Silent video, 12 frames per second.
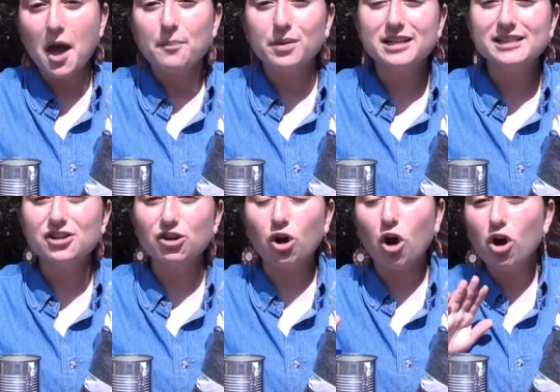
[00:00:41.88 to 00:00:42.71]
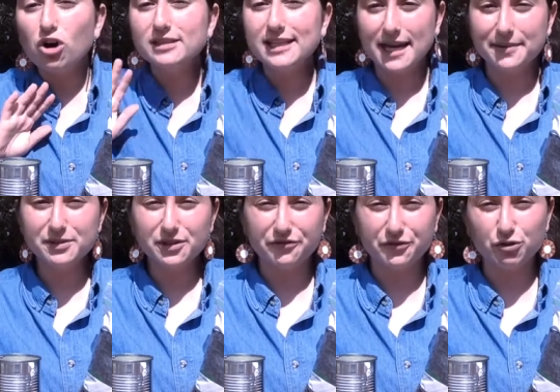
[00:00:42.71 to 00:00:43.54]
Because there are all
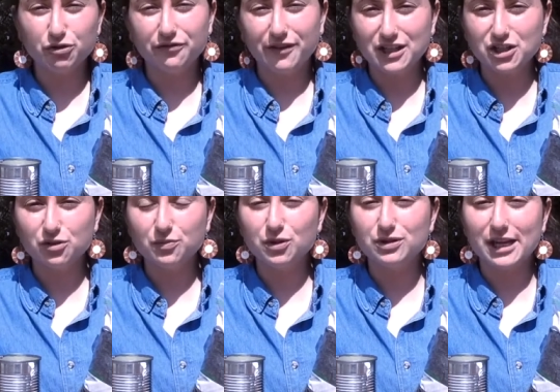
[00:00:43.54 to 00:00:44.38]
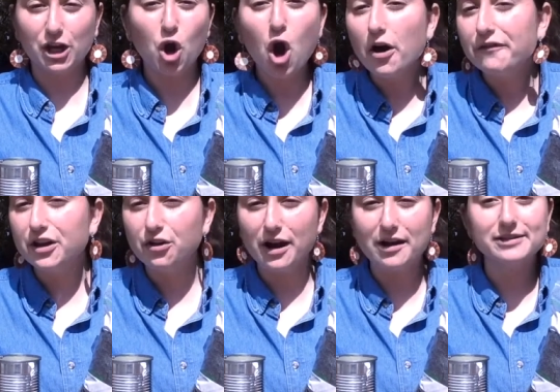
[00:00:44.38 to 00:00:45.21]
types of fruit and vegetables and
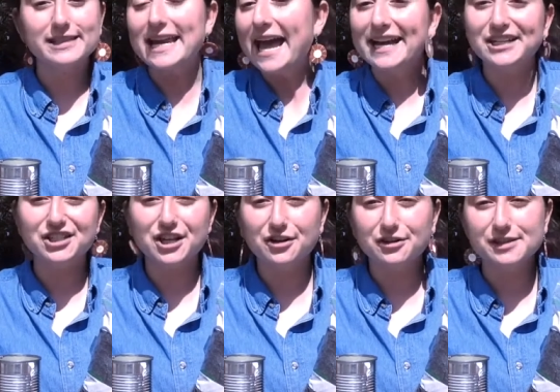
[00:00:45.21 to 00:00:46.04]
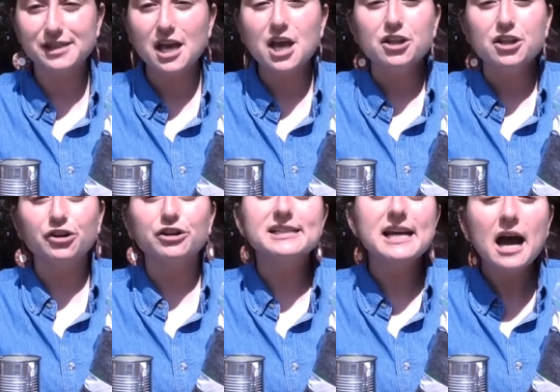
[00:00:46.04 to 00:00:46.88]
coffee grounds and eggshells, there
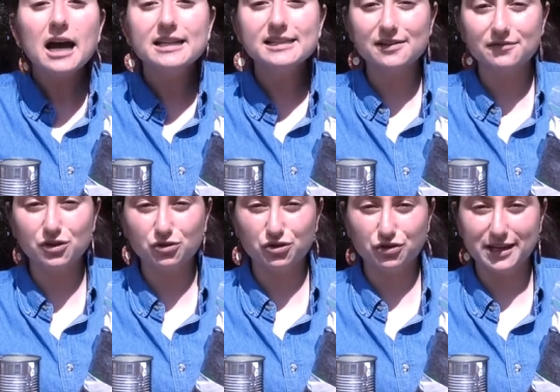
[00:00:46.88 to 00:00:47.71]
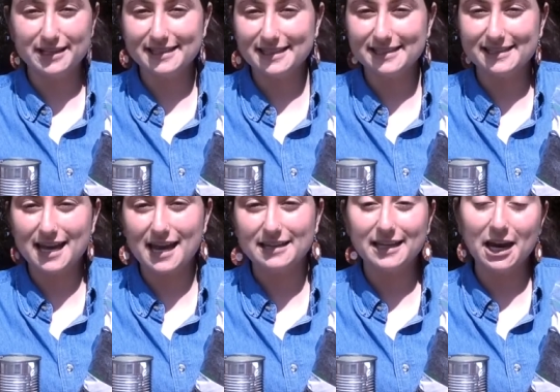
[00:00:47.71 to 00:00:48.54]
are tons of nutrients
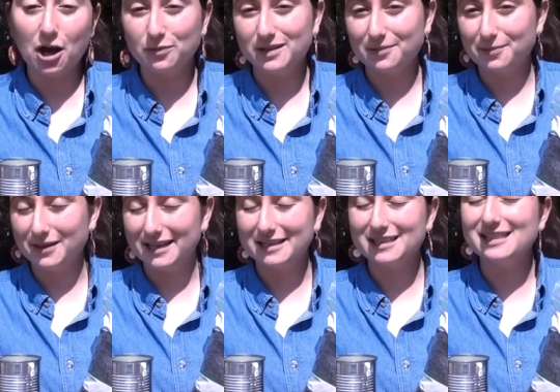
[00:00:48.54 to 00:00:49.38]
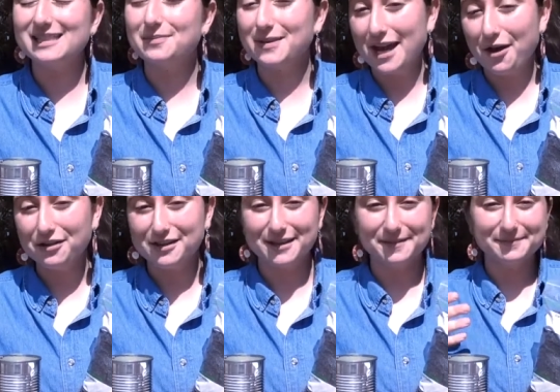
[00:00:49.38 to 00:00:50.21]
inside that helps the plants to be
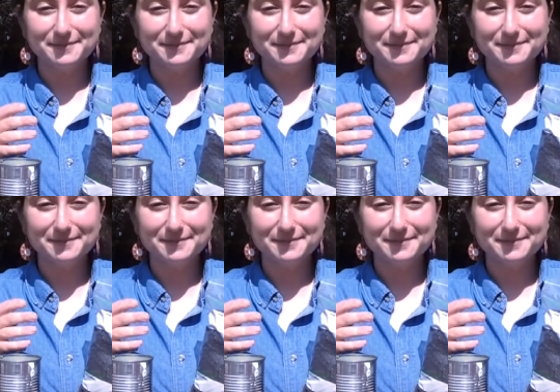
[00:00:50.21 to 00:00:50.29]
healthy.